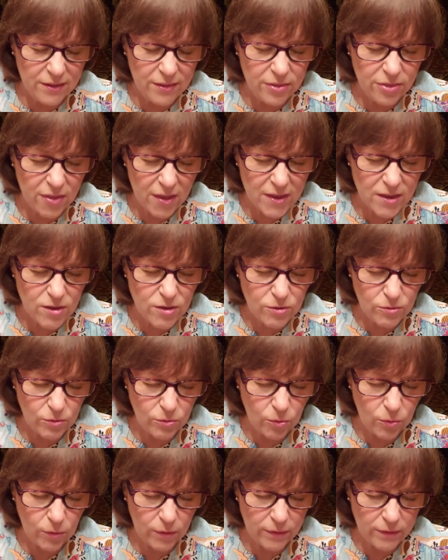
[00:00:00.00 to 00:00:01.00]
Thank you,
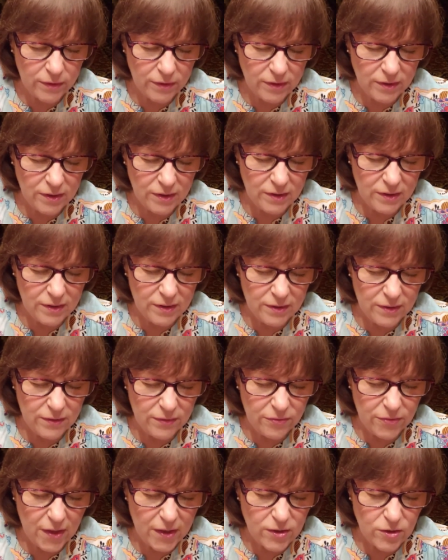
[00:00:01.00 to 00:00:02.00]
Lord,
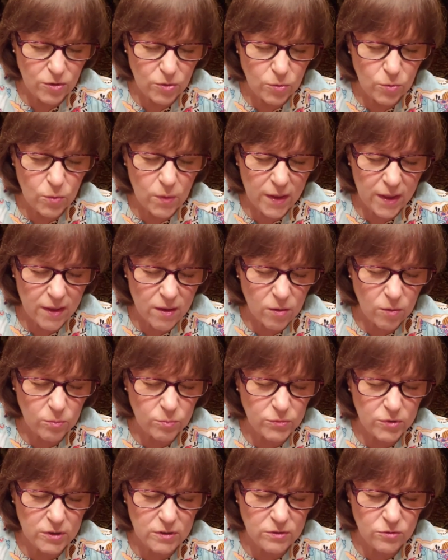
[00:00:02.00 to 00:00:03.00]
that you
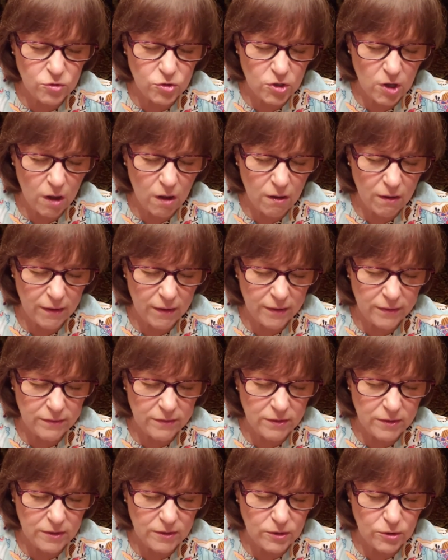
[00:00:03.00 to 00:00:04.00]
helped
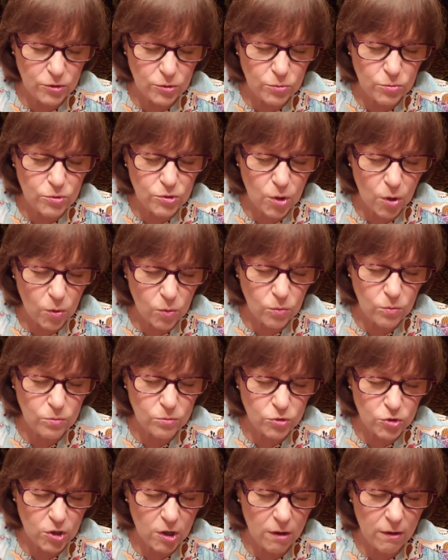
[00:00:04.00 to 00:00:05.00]
John you
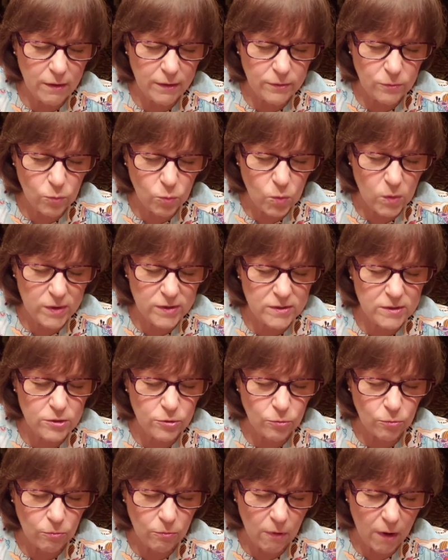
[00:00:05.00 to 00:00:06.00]
told John what
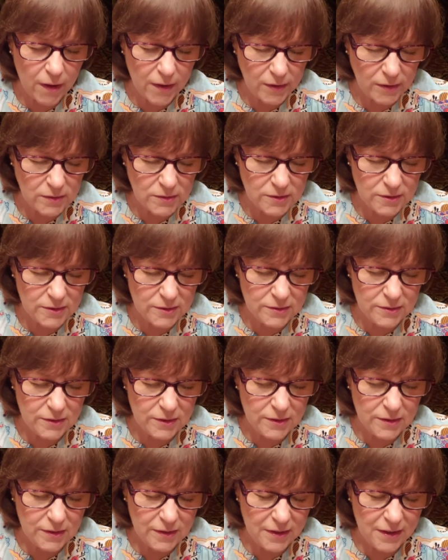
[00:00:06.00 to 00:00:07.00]
to write
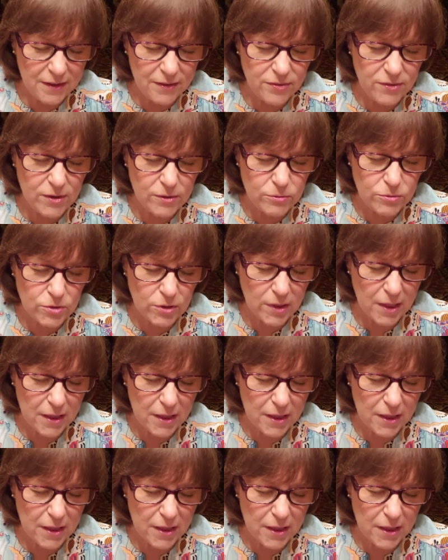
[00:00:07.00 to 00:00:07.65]
in those